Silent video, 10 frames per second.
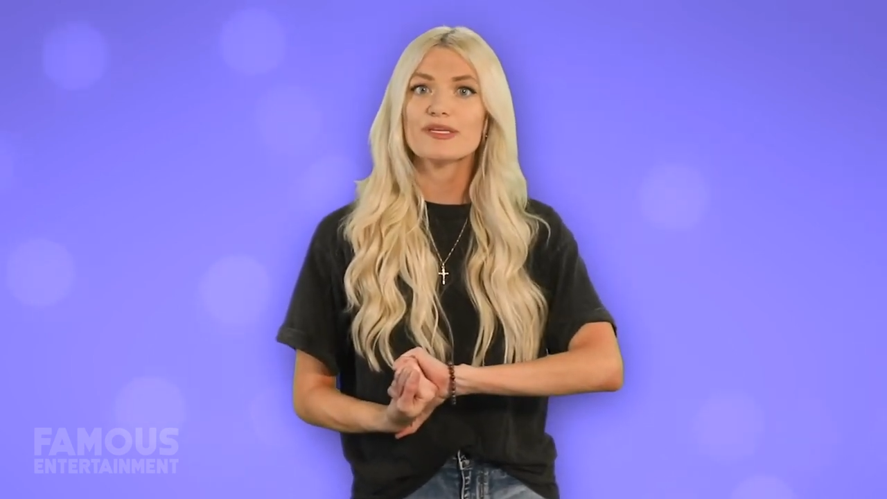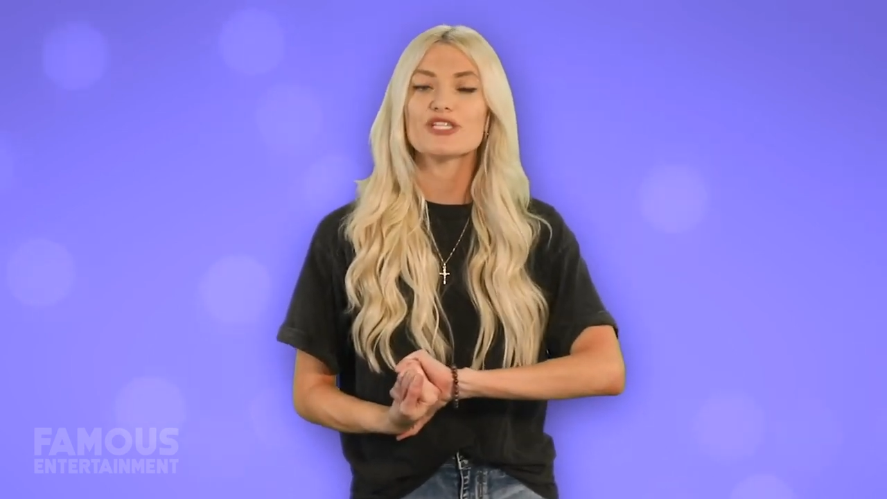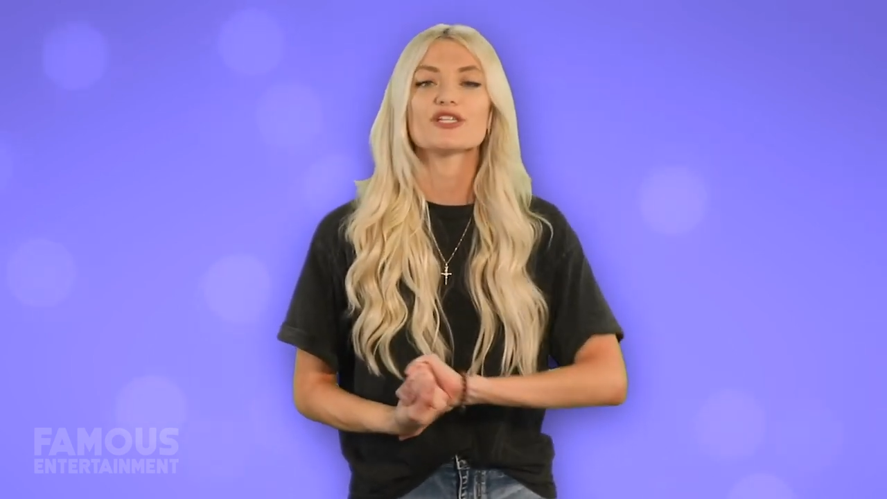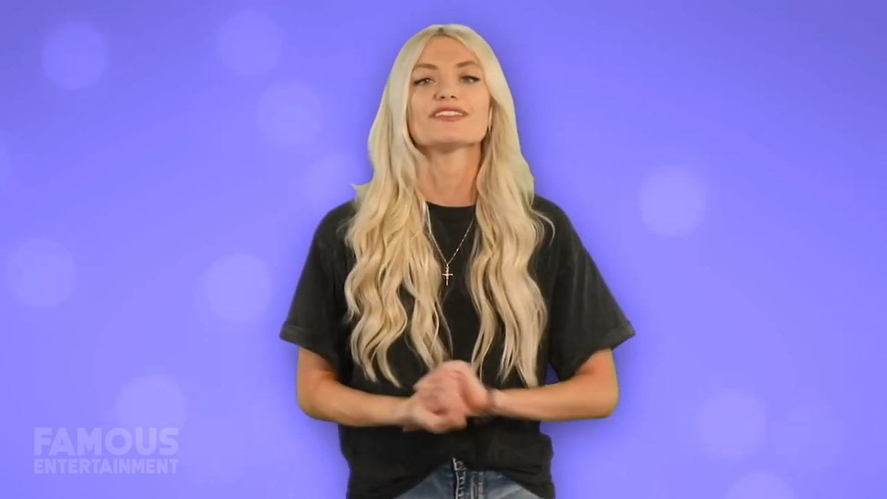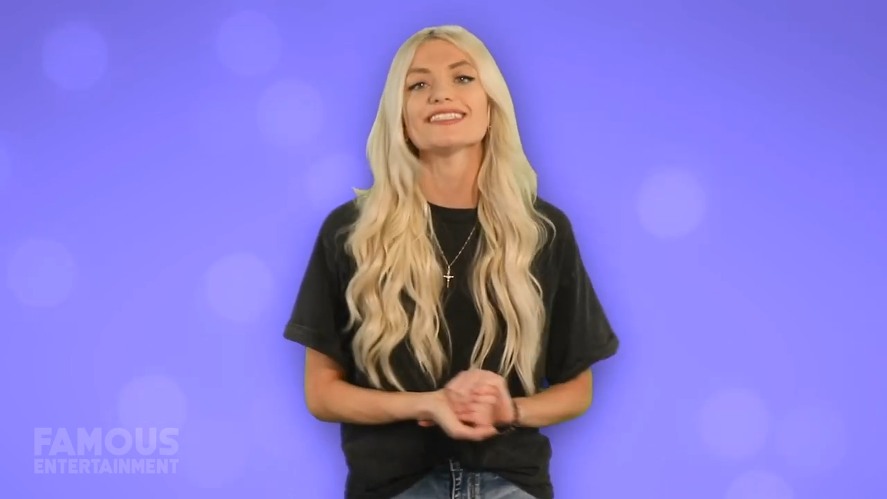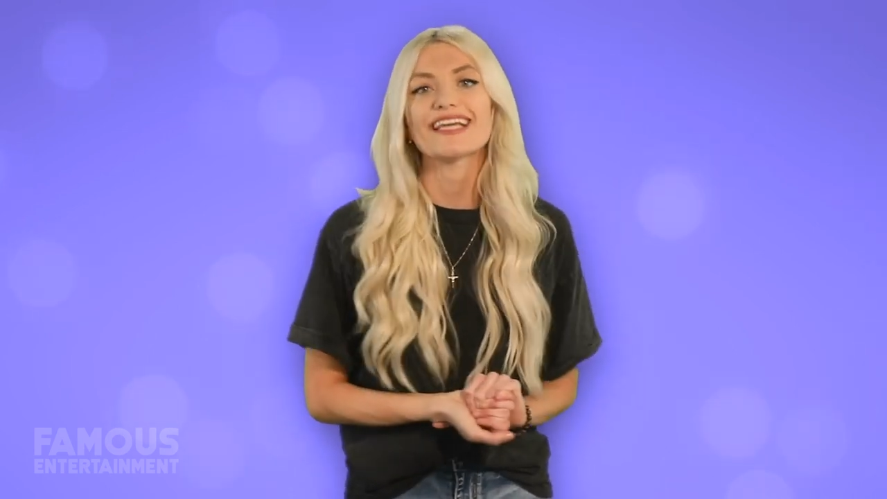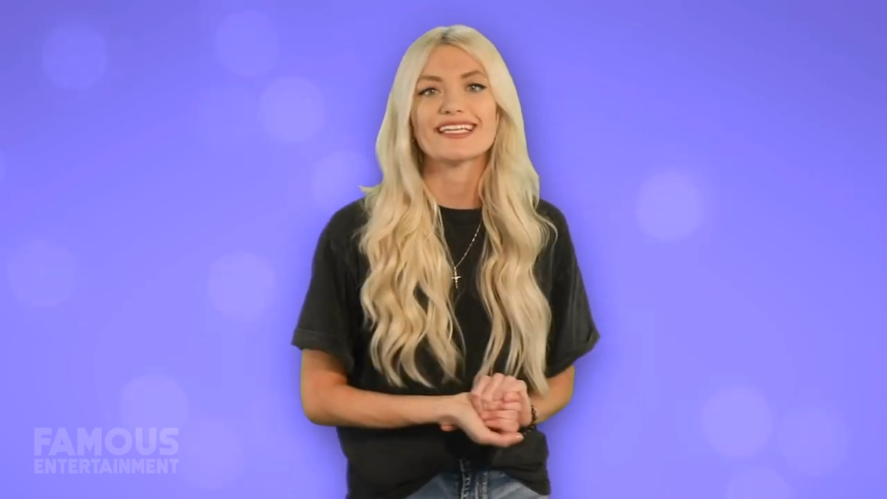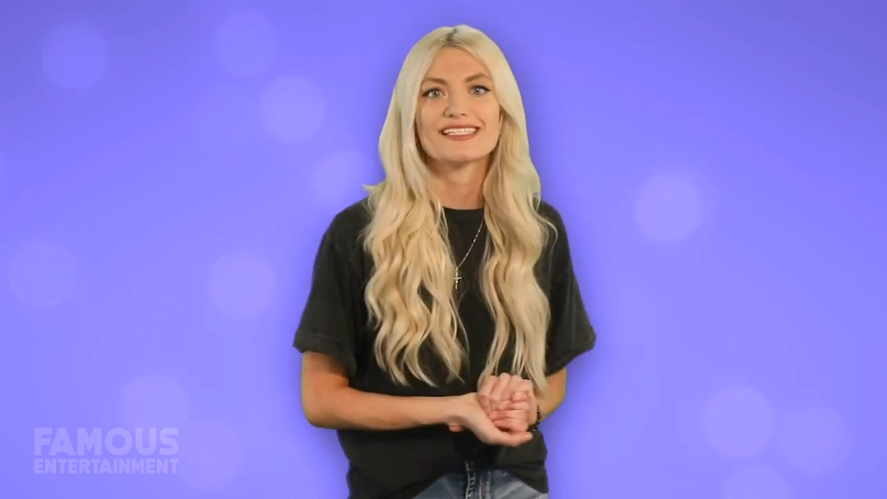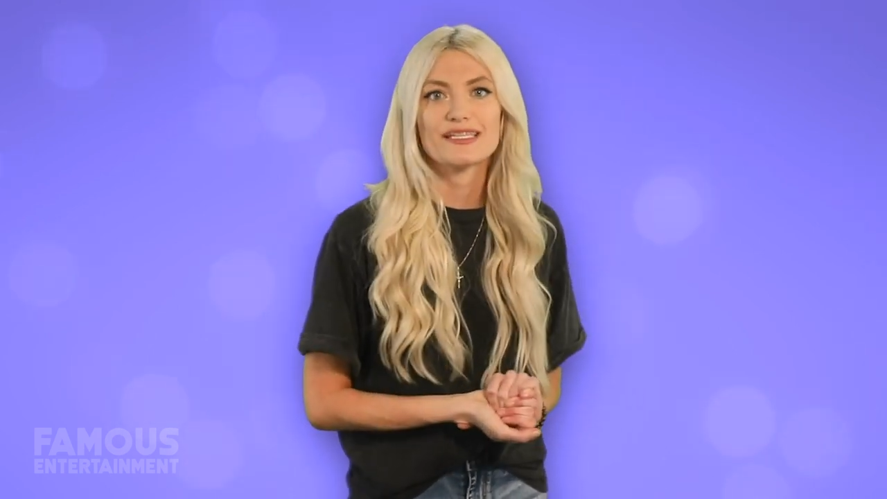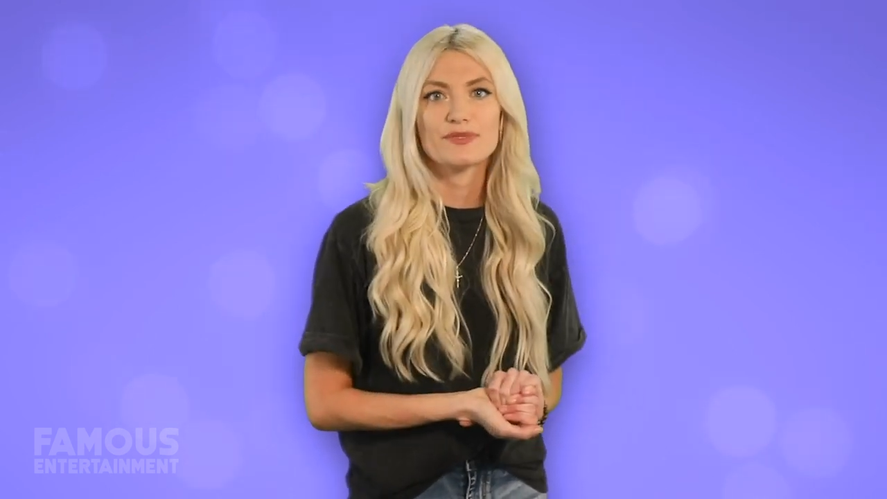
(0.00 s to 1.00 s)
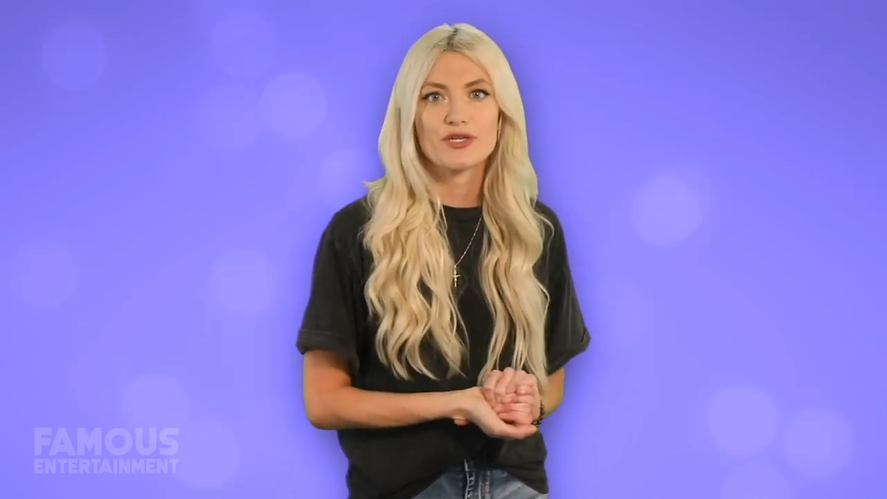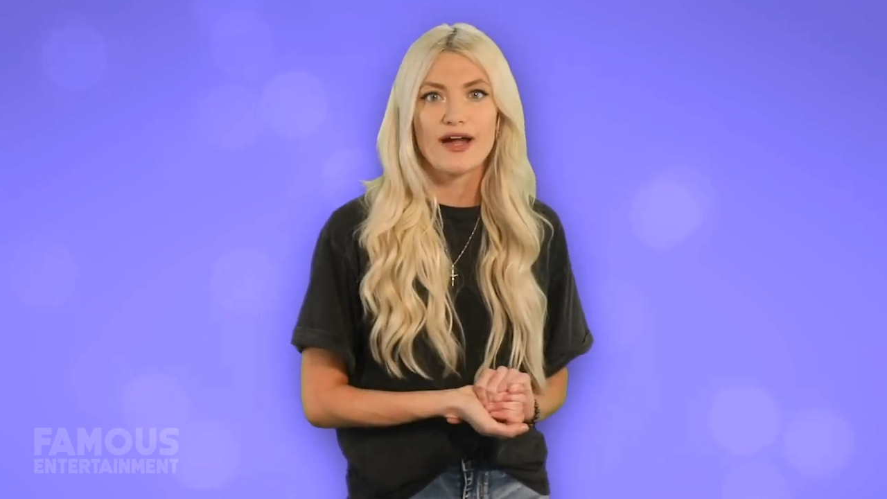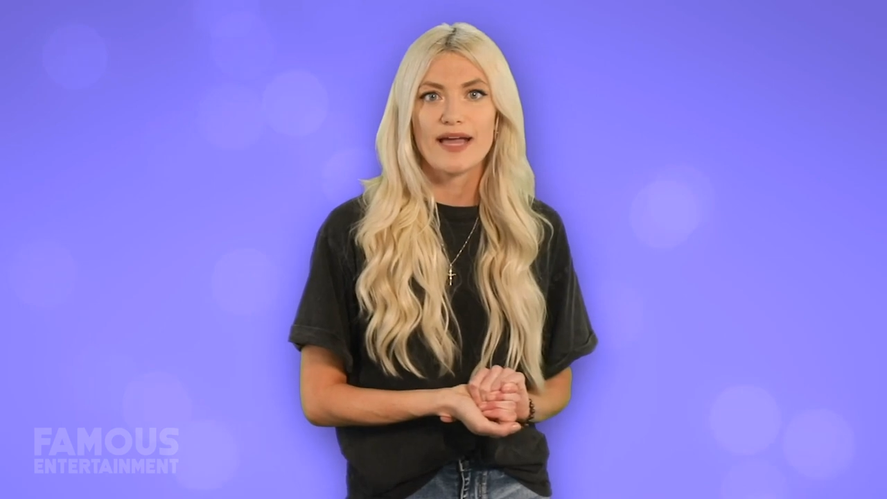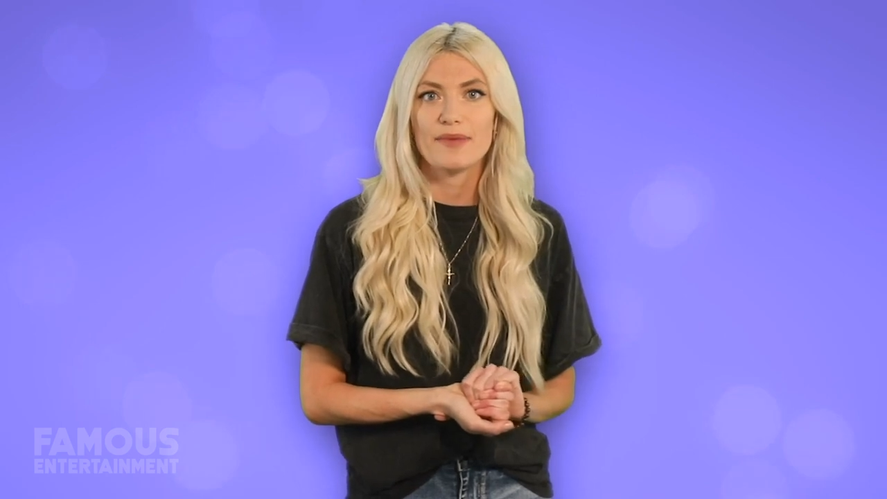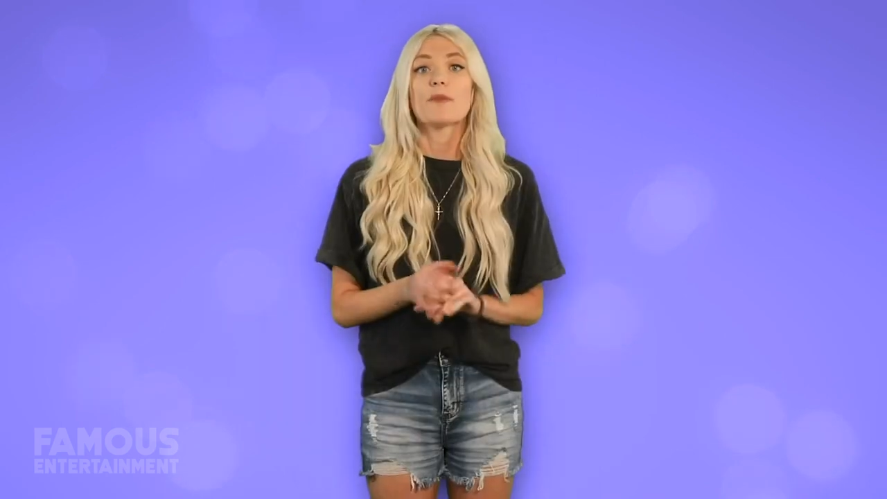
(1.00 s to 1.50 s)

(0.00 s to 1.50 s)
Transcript: be sure to like and subscribe.